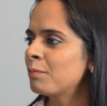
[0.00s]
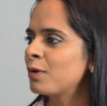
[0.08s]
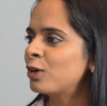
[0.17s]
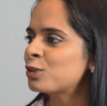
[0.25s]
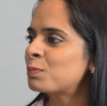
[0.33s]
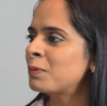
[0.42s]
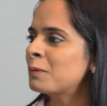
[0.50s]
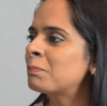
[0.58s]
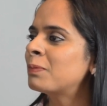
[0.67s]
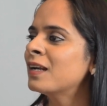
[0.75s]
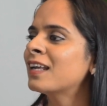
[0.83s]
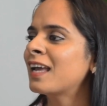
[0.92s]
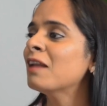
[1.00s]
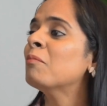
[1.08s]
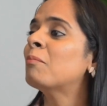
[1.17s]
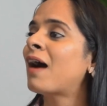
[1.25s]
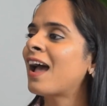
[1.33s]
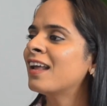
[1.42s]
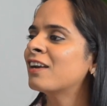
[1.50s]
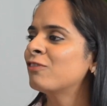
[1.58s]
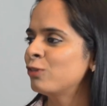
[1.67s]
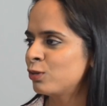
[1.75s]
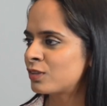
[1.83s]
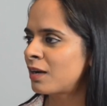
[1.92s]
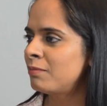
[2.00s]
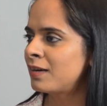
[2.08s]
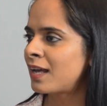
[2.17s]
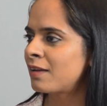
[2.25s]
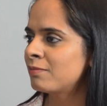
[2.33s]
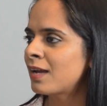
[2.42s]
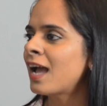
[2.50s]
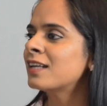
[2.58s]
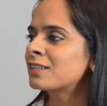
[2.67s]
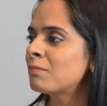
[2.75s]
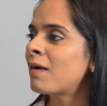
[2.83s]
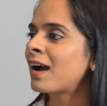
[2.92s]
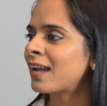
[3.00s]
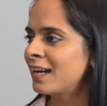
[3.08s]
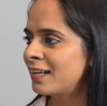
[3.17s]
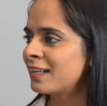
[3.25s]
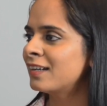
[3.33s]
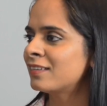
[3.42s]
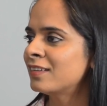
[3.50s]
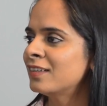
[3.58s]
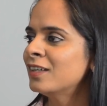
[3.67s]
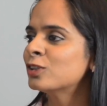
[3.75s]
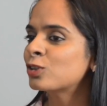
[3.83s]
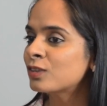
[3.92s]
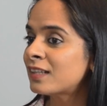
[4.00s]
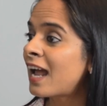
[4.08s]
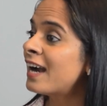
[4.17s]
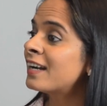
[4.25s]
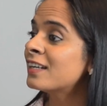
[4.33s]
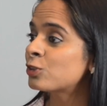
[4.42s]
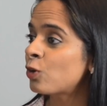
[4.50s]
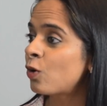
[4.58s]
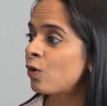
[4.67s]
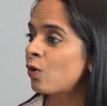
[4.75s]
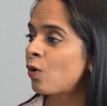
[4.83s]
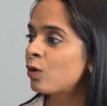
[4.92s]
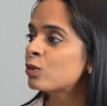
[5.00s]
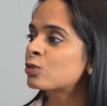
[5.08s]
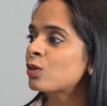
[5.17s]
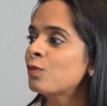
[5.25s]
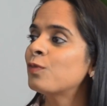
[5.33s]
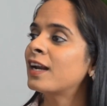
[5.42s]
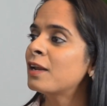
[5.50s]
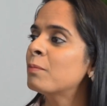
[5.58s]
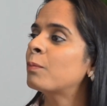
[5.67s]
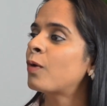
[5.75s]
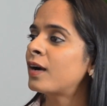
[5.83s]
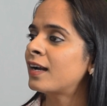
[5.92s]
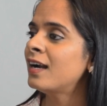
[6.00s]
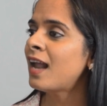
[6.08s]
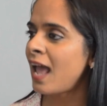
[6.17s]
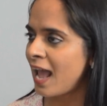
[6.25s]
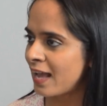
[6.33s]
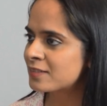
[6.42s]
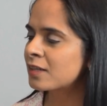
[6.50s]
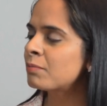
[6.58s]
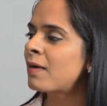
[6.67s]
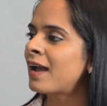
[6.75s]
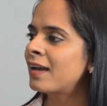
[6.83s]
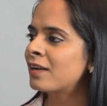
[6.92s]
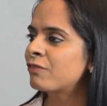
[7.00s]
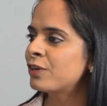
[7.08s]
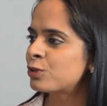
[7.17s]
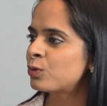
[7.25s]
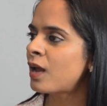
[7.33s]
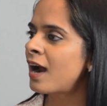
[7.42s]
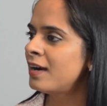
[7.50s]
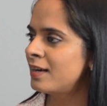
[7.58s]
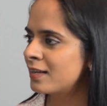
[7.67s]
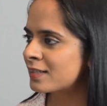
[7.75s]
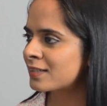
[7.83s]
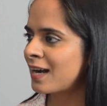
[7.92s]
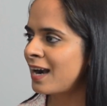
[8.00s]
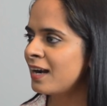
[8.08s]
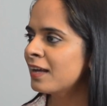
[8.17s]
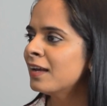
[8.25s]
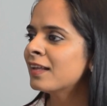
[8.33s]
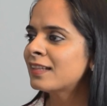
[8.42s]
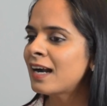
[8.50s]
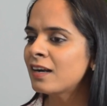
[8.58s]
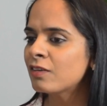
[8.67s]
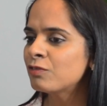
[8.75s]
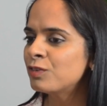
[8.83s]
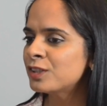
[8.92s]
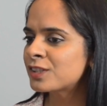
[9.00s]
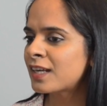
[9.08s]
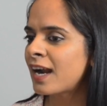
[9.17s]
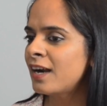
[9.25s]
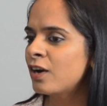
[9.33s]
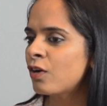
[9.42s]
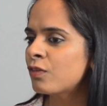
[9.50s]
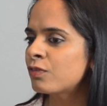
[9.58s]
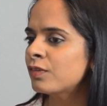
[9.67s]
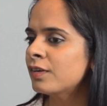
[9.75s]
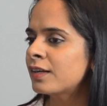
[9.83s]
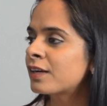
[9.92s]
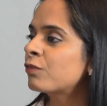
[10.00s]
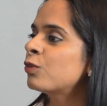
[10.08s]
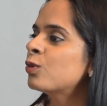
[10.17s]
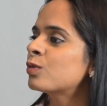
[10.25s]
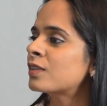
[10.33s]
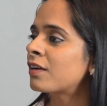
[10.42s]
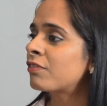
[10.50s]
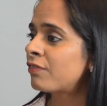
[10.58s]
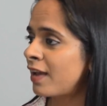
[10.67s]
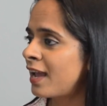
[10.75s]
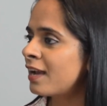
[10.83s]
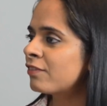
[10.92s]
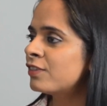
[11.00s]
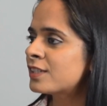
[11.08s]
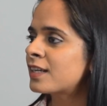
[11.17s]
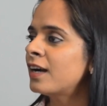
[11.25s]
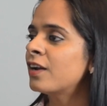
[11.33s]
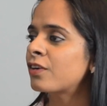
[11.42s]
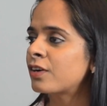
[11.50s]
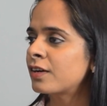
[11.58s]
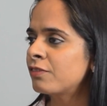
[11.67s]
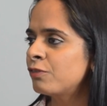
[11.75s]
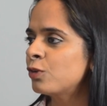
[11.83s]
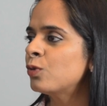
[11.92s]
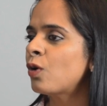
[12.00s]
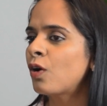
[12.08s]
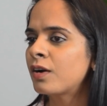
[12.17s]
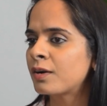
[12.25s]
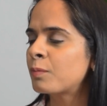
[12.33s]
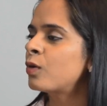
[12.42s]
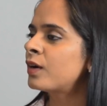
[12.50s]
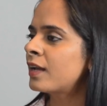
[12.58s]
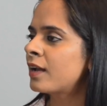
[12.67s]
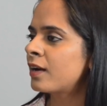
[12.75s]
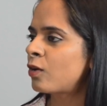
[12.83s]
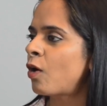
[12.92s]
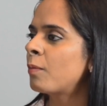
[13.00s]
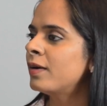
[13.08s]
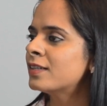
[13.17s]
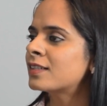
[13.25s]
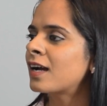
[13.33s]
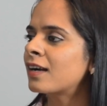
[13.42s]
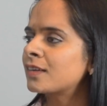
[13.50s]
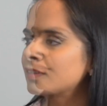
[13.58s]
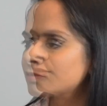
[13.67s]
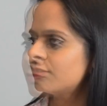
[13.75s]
because people can buy reviews sometime as a marketer. So that is also very important. As a buyer, we should understand that which kind of reviews are fake, which kind of review or reporting and comments are